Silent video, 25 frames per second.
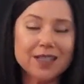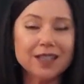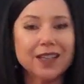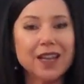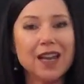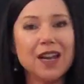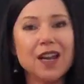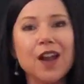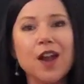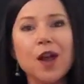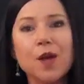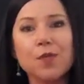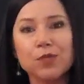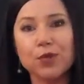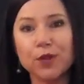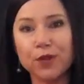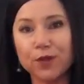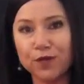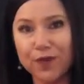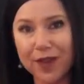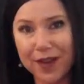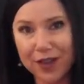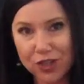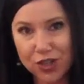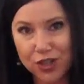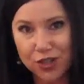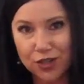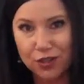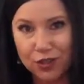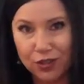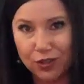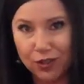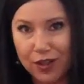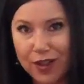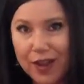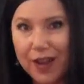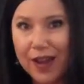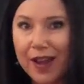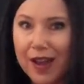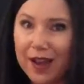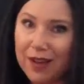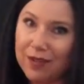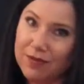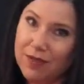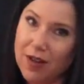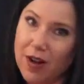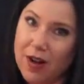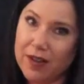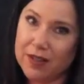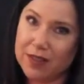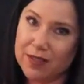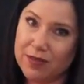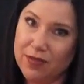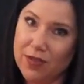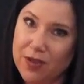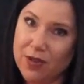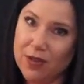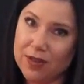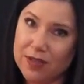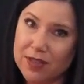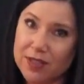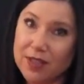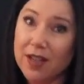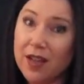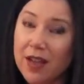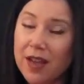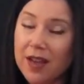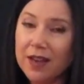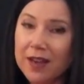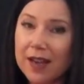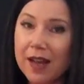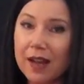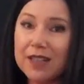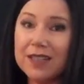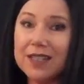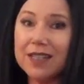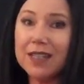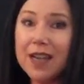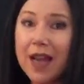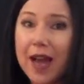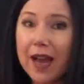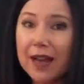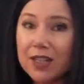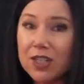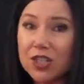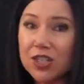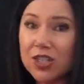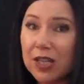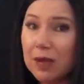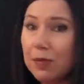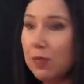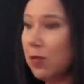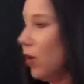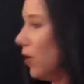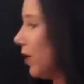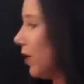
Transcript: So get professional advice first. Now, DHT